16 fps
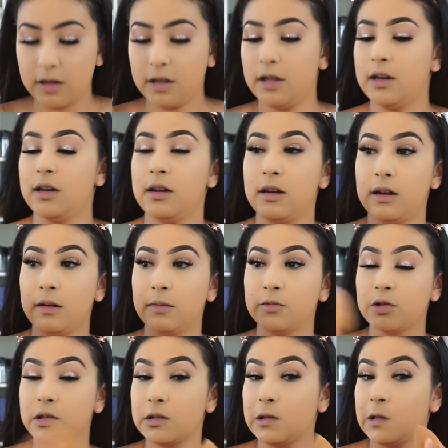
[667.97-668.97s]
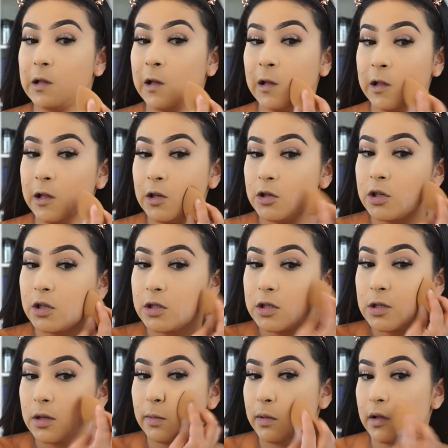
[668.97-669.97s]
and I'm just gonna lightly
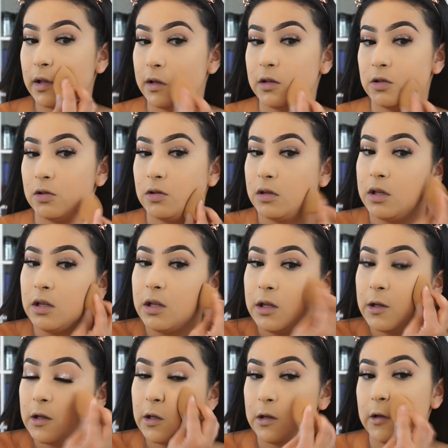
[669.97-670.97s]
just apply it to the